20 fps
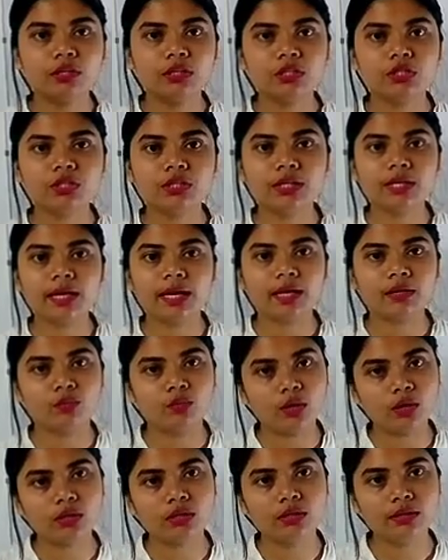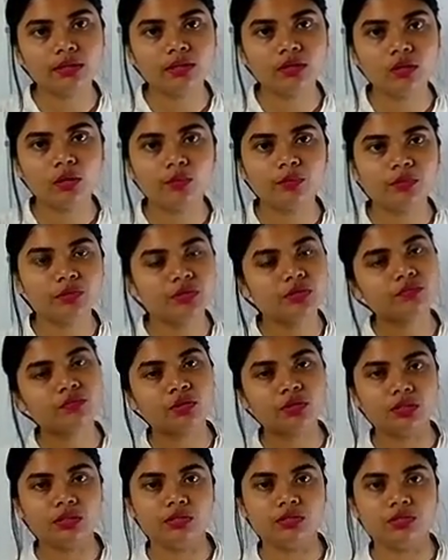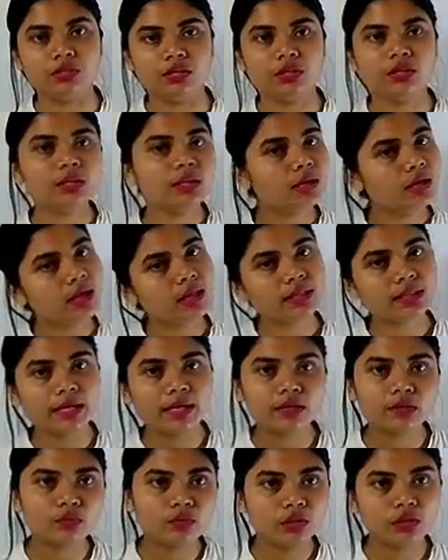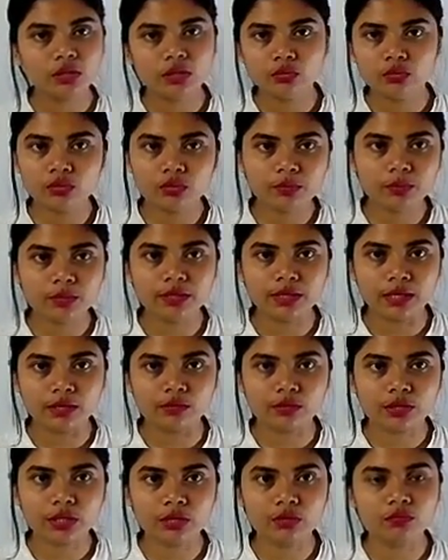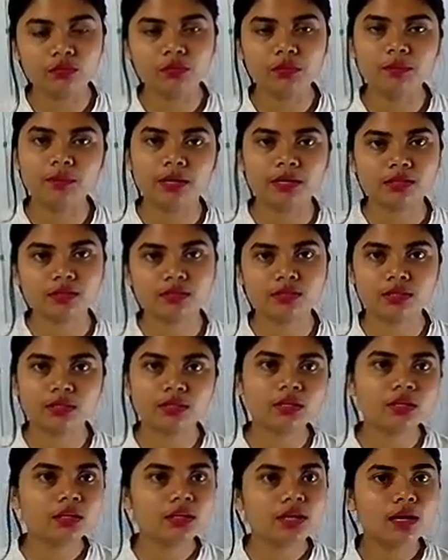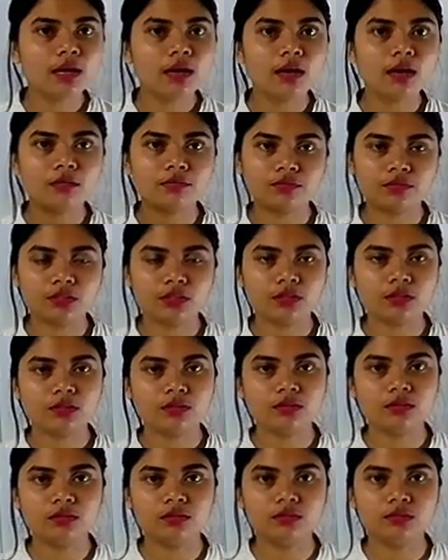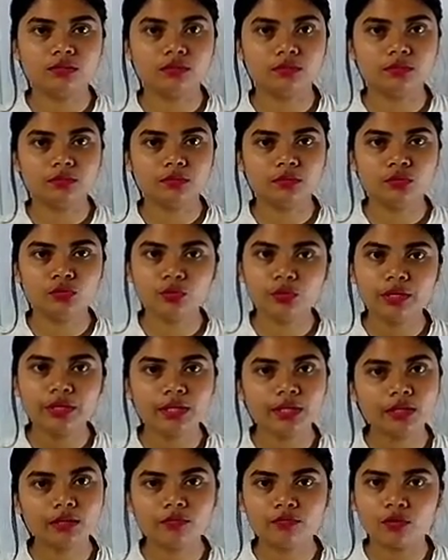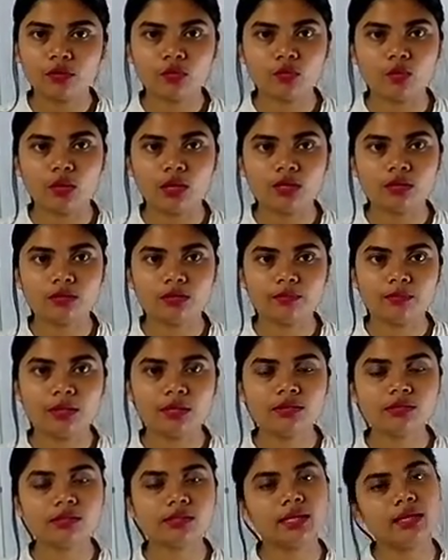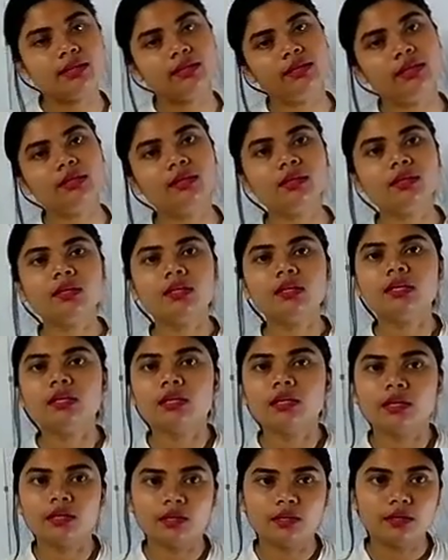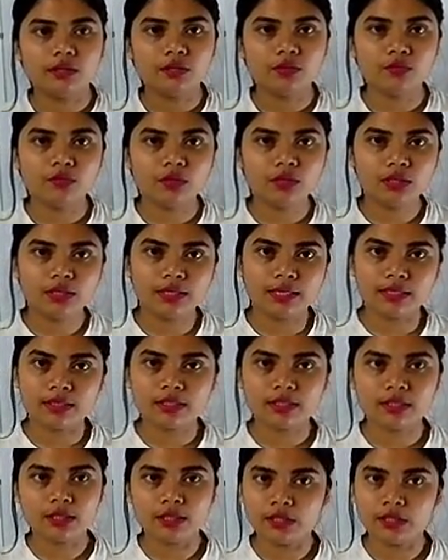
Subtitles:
each day and one reading comprehension for each day, and that will, you will be done, okay. You will be master after doing it for 1 month, and then you will get